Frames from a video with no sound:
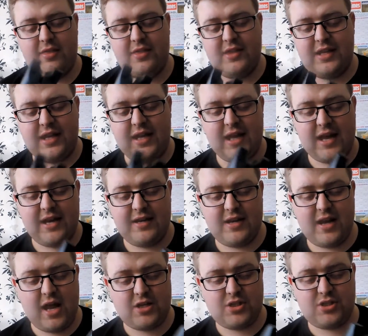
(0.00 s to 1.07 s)
the
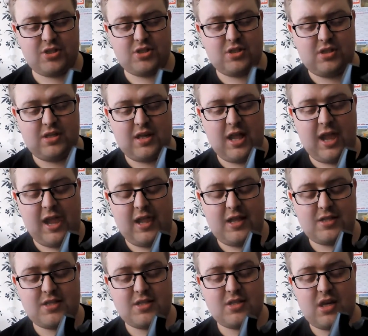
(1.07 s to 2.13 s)
Nash
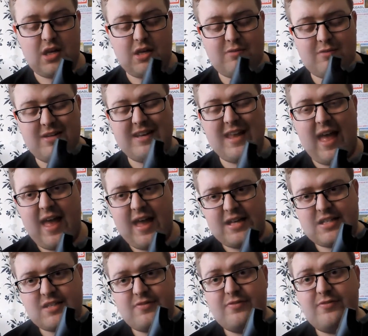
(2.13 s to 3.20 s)
Siren
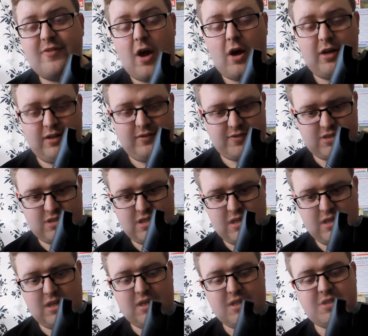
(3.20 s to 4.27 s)
S5s.
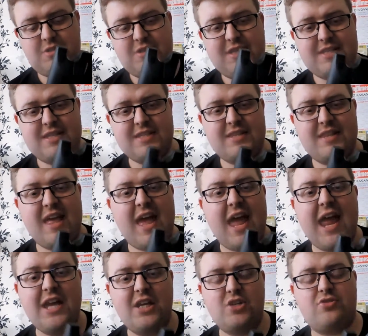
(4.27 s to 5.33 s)
So this is their
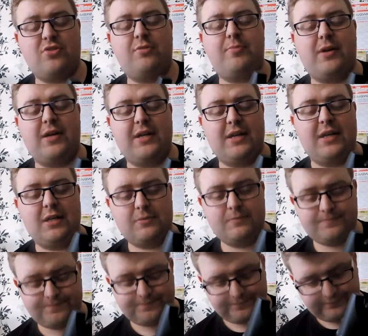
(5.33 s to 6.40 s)
entry bite
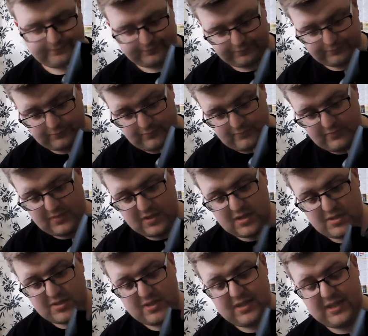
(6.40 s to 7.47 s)
alarm.
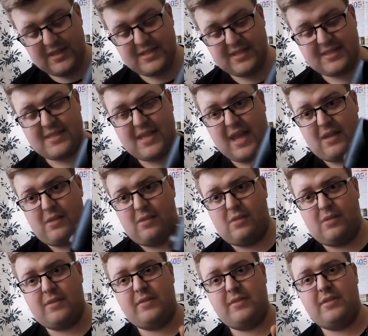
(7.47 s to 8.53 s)
So these are sat
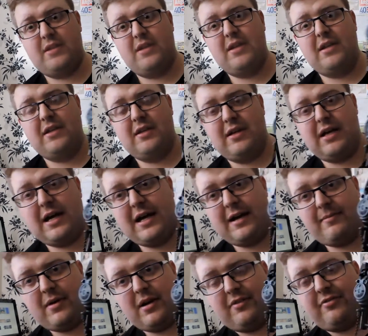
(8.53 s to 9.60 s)
on
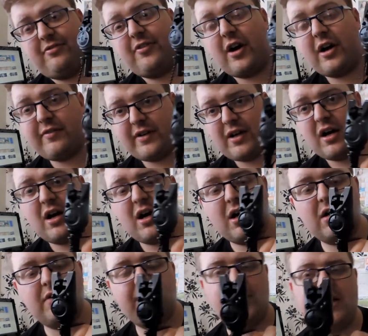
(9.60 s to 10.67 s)
a
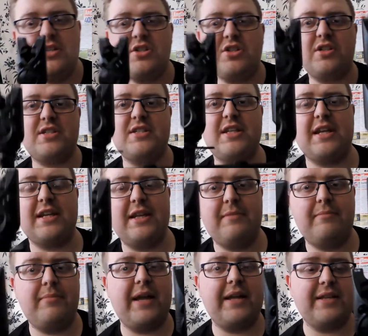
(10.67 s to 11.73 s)
5.5 inch
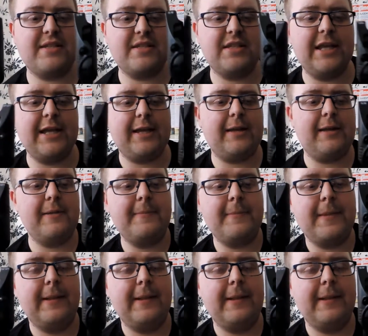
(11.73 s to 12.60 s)
Signet bank stick.